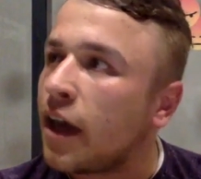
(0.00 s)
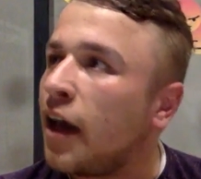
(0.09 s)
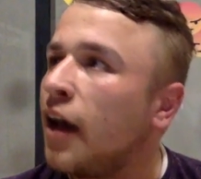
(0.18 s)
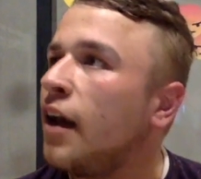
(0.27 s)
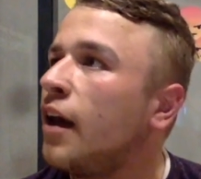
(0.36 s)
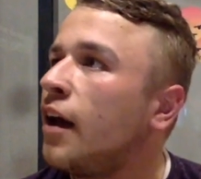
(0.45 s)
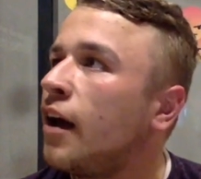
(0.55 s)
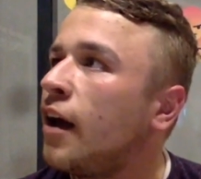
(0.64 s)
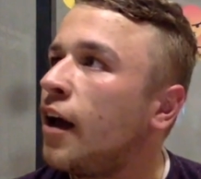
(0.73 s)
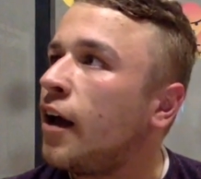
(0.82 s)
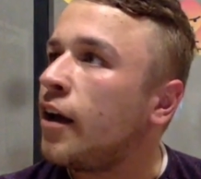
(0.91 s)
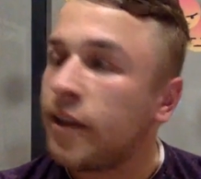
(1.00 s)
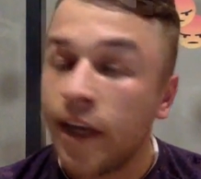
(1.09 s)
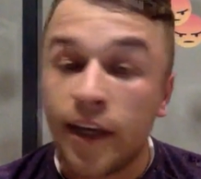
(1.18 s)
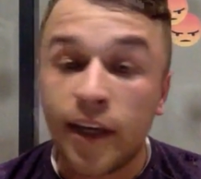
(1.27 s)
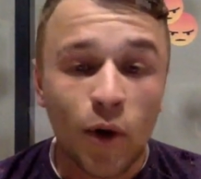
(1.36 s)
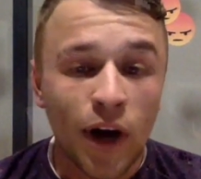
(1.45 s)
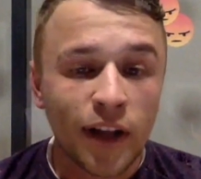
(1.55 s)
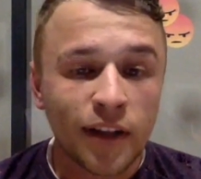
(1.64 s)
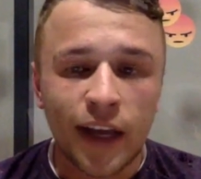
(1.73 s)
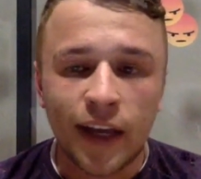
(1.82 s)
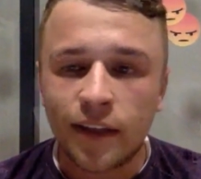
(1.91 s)
a, a geeky one,
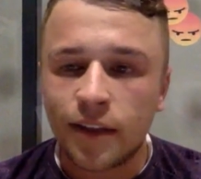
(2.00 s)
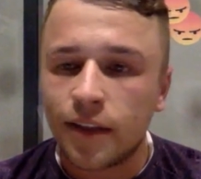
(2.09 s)
and